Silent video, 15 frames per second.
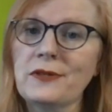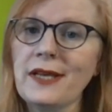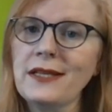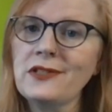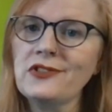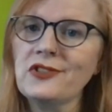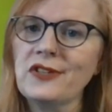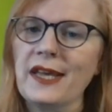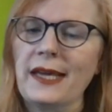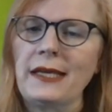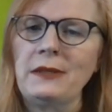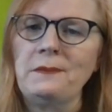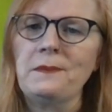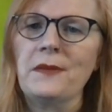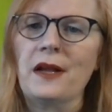
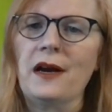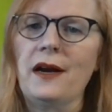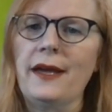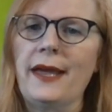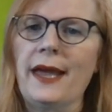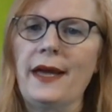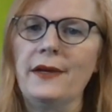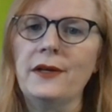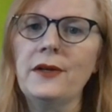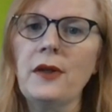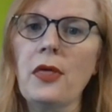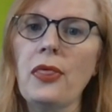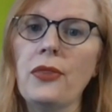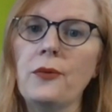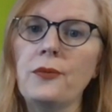yesterday, I added
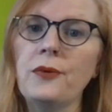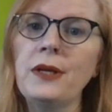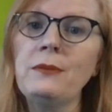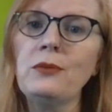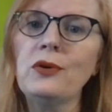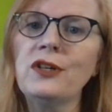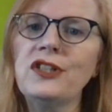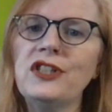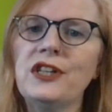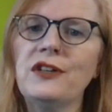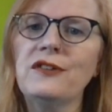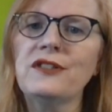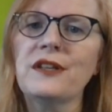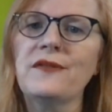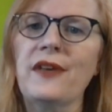3 more
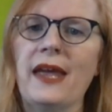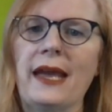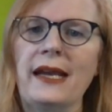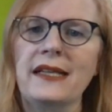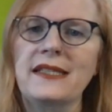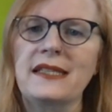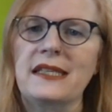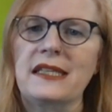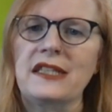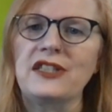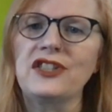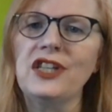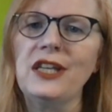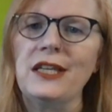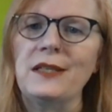shares of
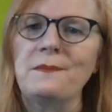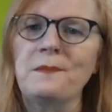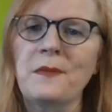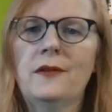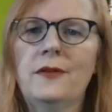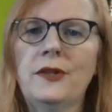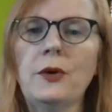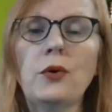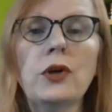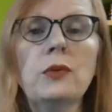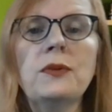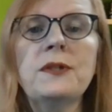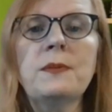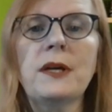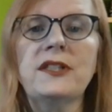XEG. The order
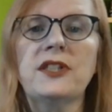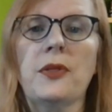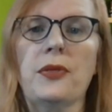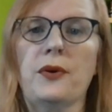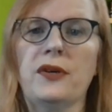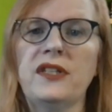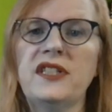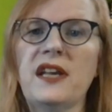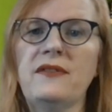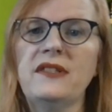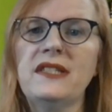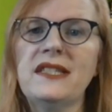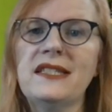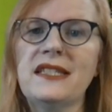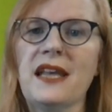was priced at
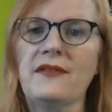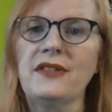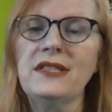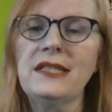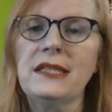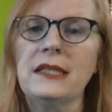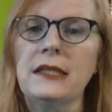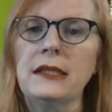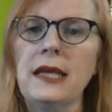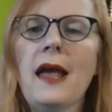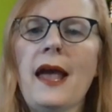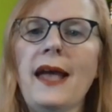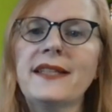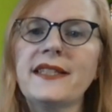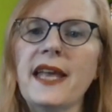$37.17,
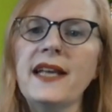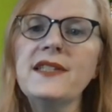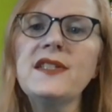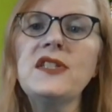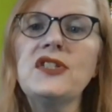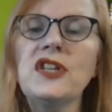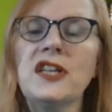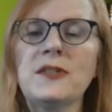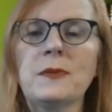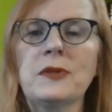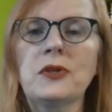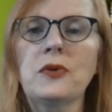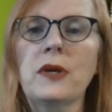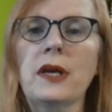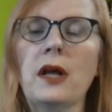as XEG has been
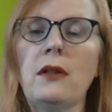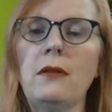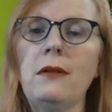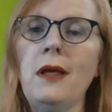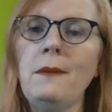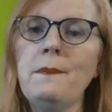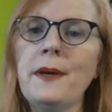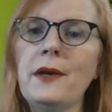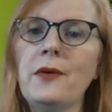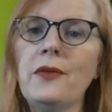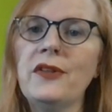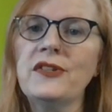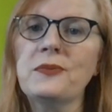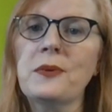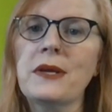doing a lot better
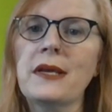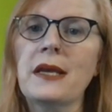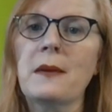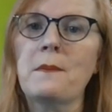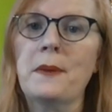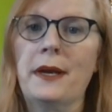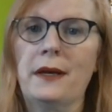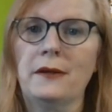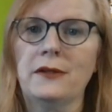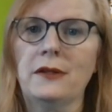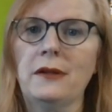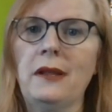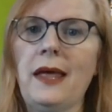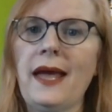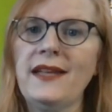this week compared to
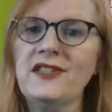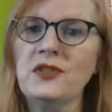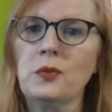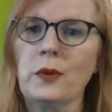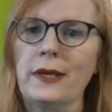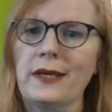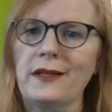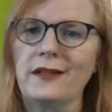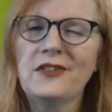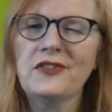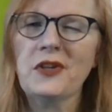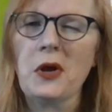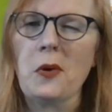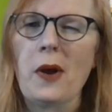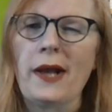last week.
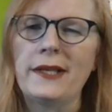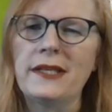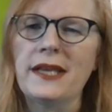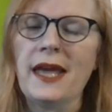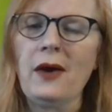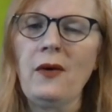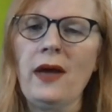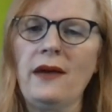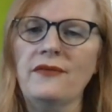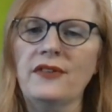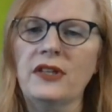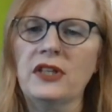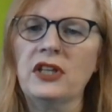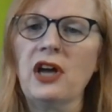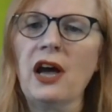So I now have
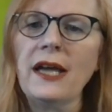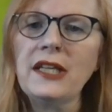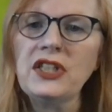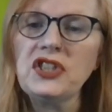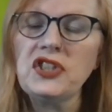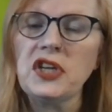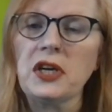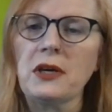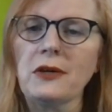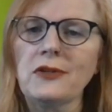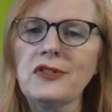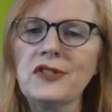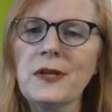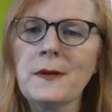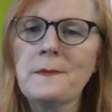9
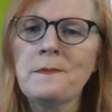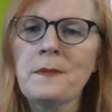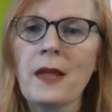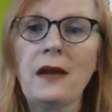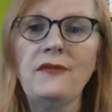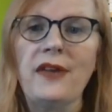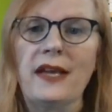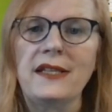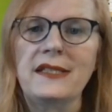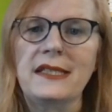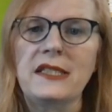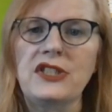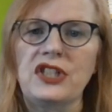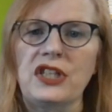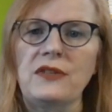shares of
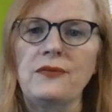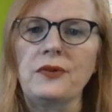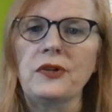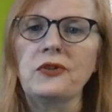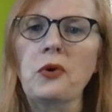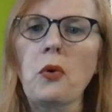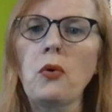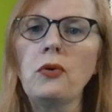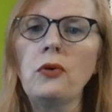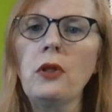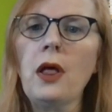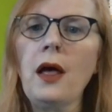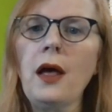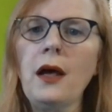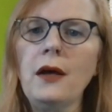XEG for a
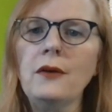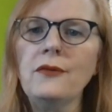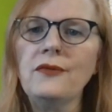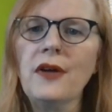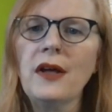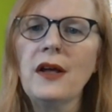total of